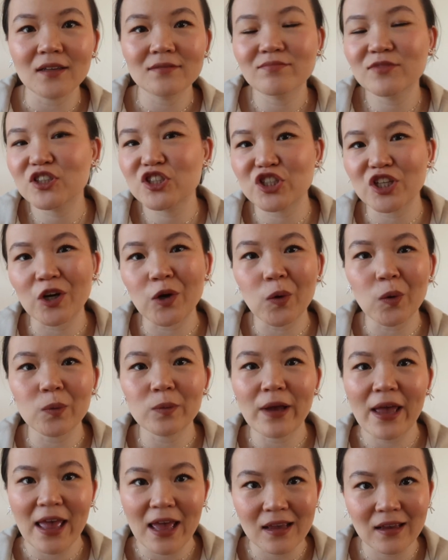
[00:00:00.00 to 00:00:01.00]
stone
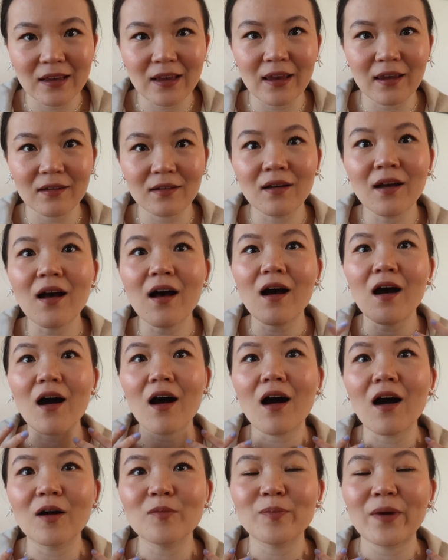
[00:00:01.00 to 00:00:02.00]
hanging
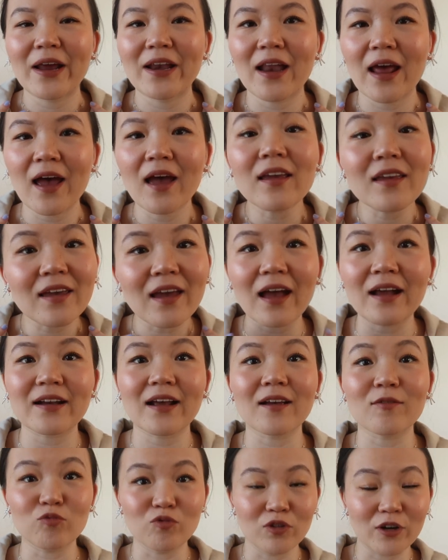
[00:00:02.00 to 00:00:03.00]
on my neck, and
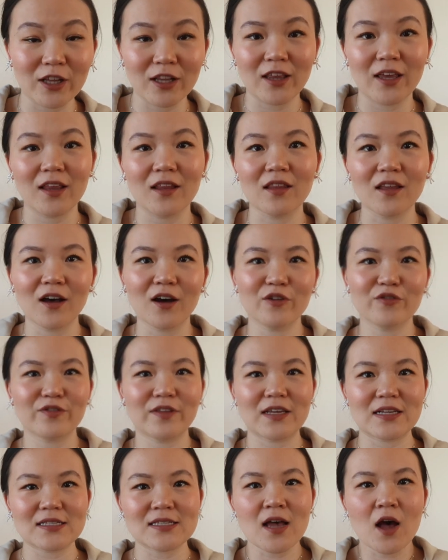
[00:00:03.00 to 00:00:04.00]
I really love
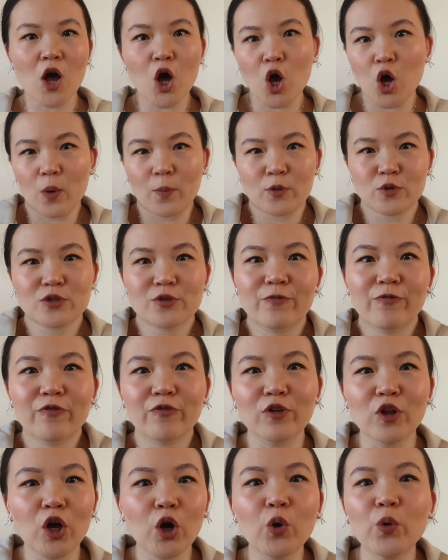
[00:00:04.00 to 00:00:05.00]
this almost
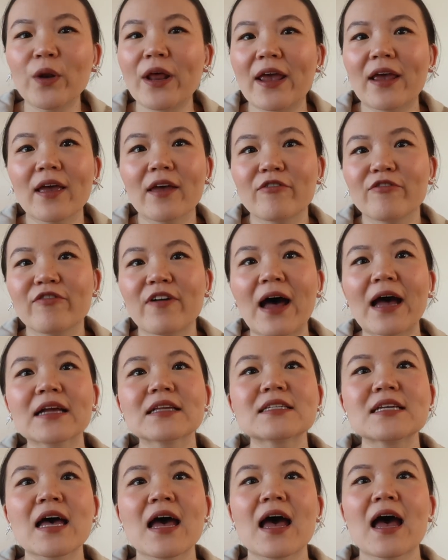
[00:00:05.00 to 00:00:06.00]
floating
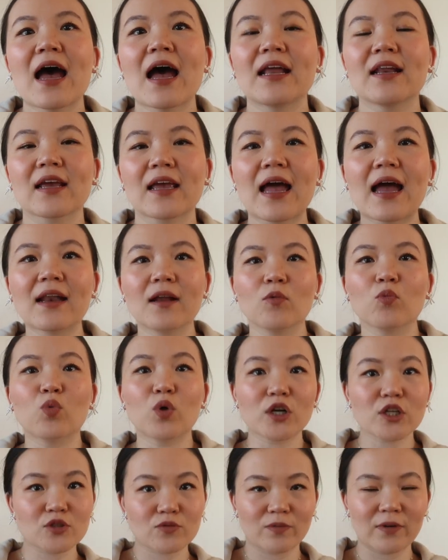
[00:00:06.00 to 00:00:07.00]
effect. And again, it
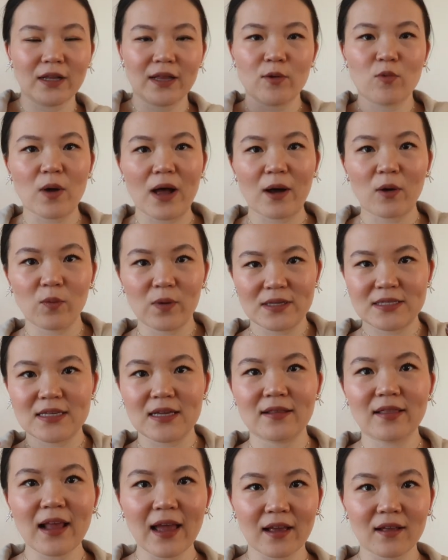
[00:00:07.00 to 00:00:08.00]
works really well with the
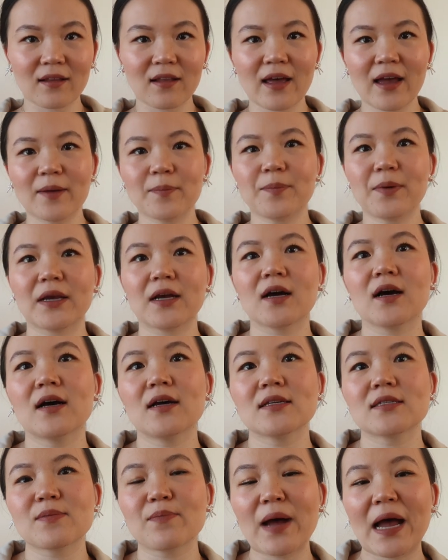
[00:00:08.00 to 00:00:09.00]
neckline
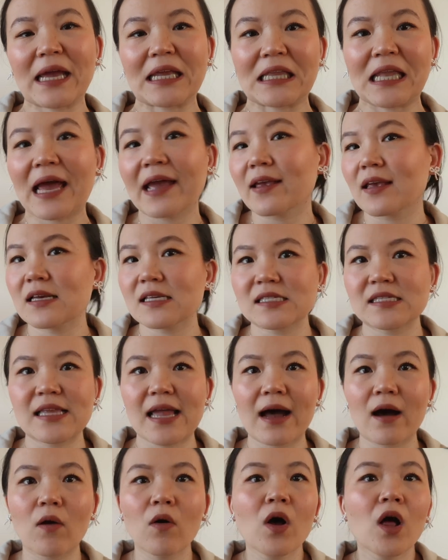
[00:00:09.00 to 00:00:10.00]
because my neck is
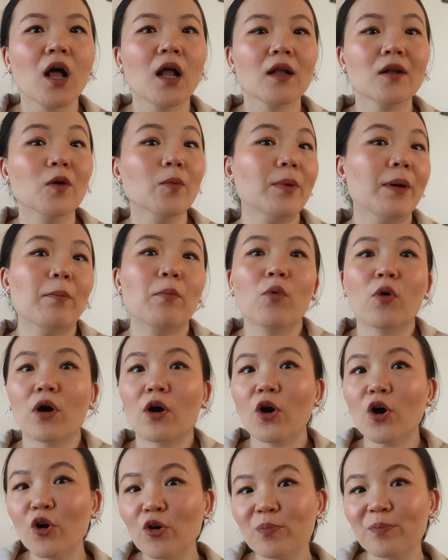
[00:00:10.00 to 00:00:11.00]
now a little bit
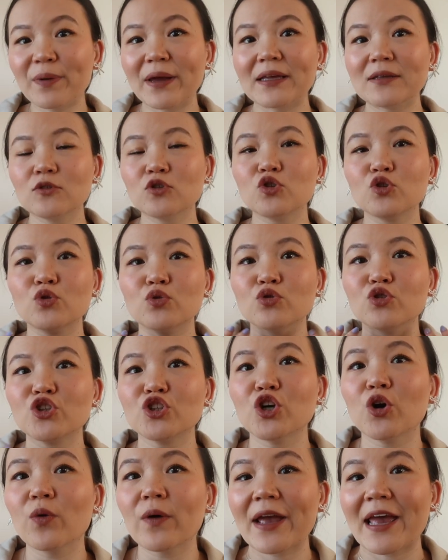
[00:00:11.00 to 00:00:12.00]
more open to
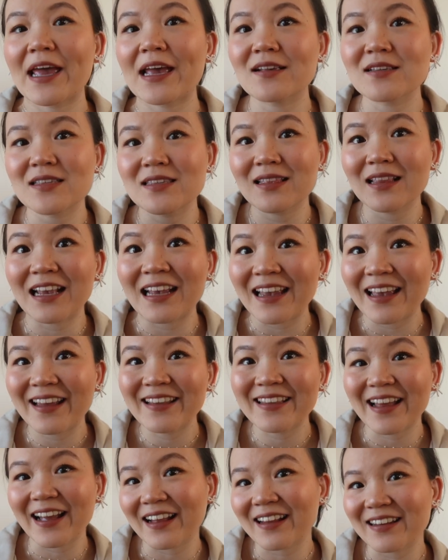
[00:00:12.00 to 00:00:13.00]
showcase the
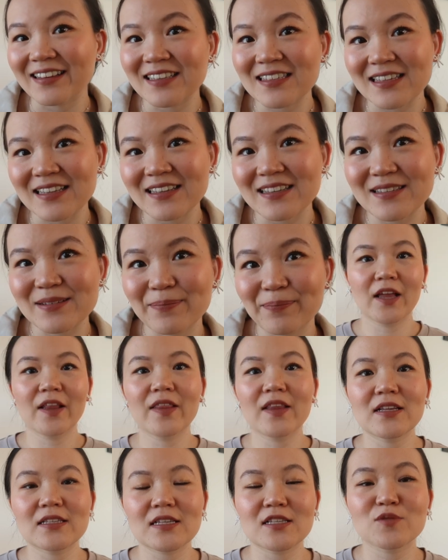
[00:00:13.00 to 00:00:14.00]
necklaces.
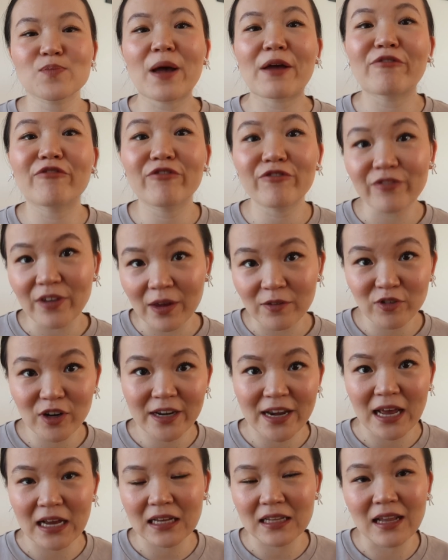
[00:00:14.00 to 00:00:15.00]
This is my favorite
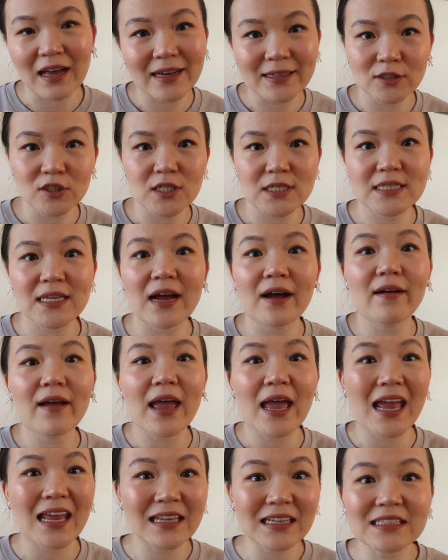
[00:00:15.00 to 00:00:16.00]
neckline to style
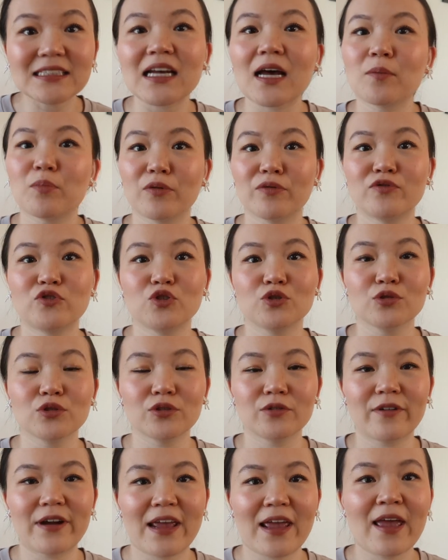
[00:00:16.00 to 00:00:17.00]
any type of
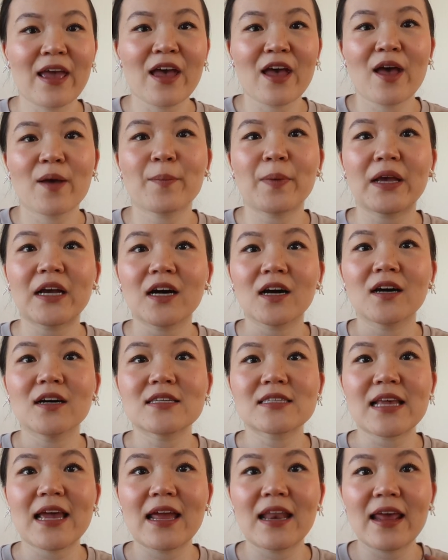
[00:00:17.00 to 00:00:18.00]
jewelry
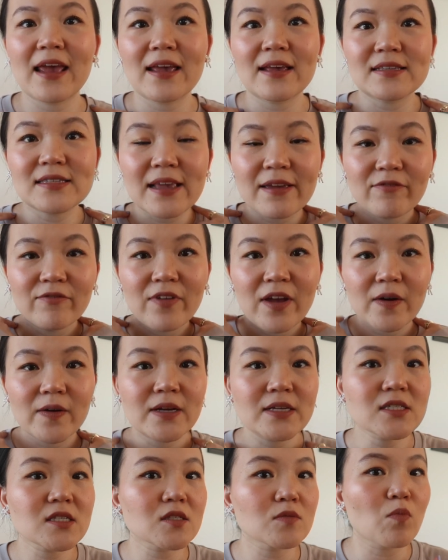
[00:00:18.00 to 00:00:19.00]
because it is a
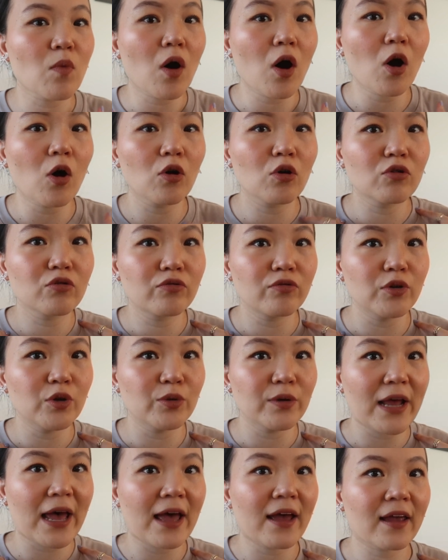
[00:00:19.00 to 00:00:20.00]
very small crew
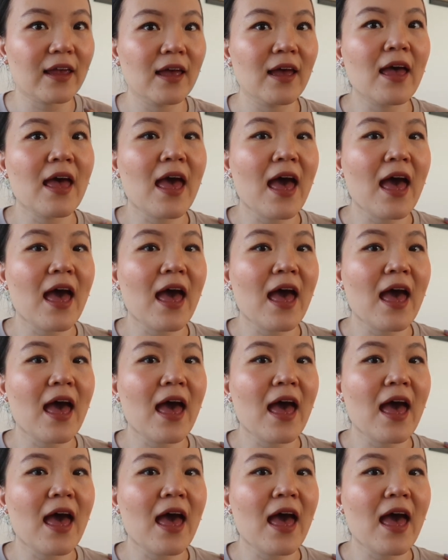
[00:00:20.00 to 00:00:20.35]
neck,